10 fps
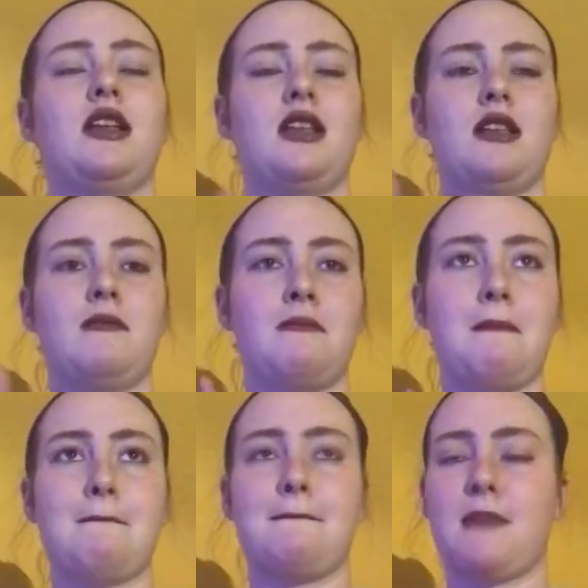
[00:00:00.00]
But
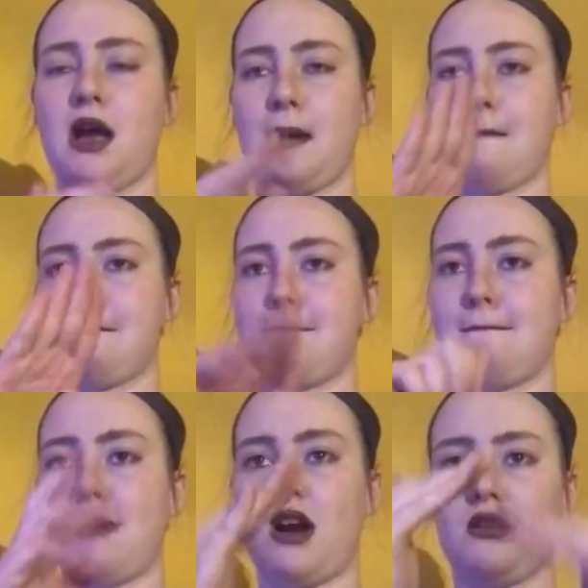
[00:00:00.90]
as I started working
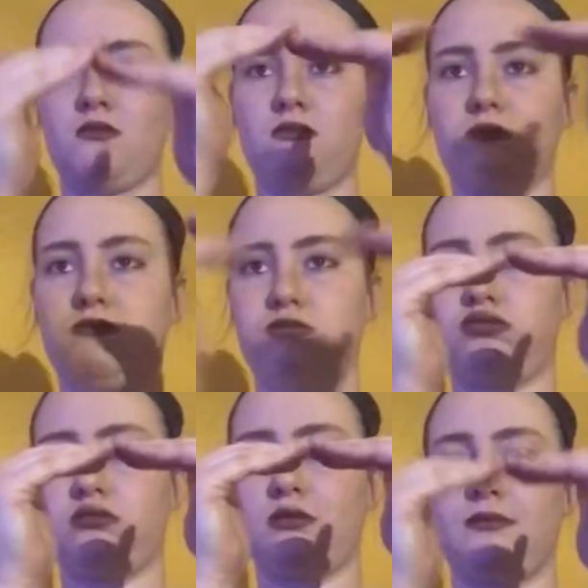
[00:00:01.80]
this program,
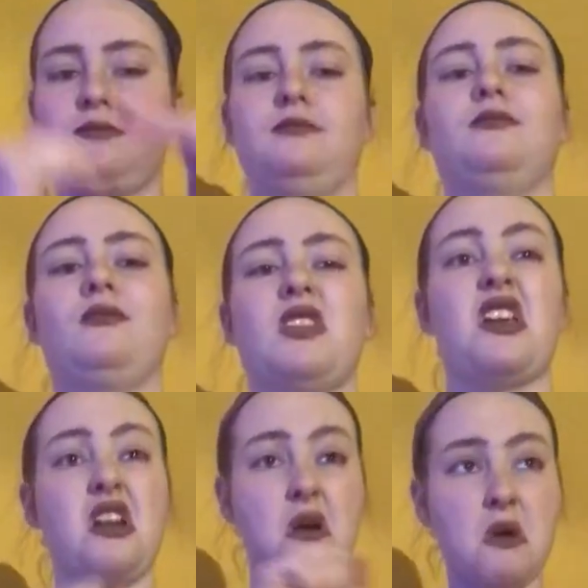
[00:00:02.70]
I
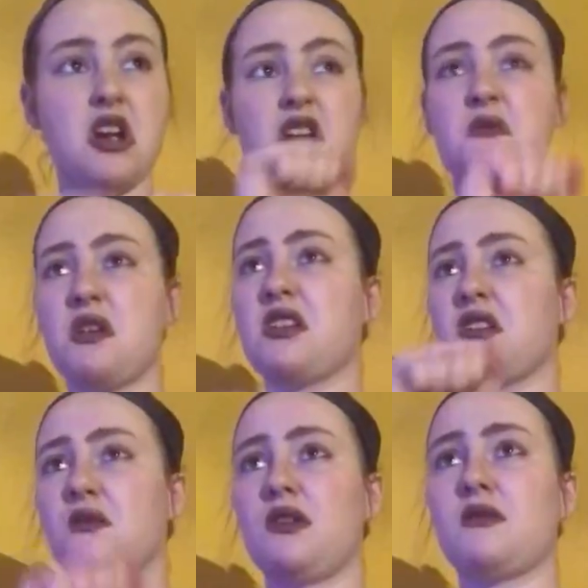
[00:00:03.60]
realized that I was a
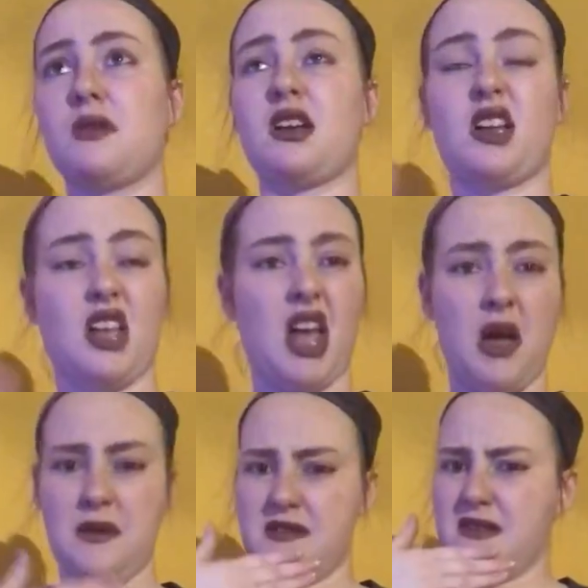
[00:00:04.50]
dirtbag in
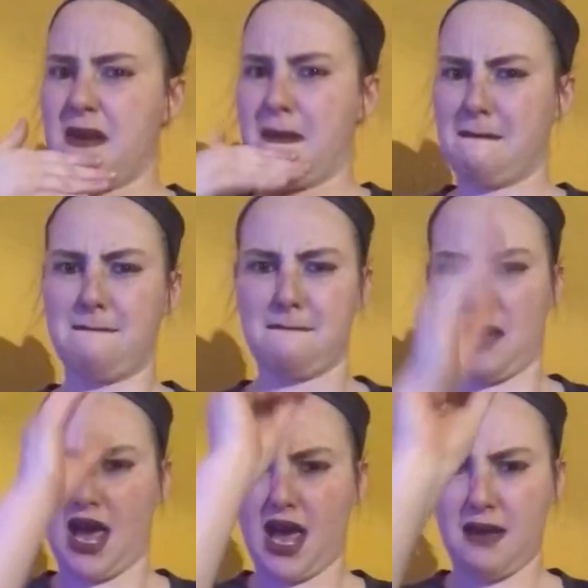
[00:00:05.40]
all aspects of
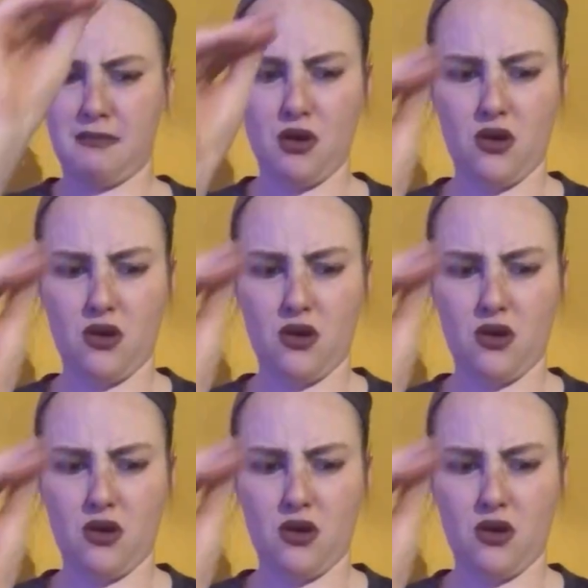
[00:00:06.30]
my life.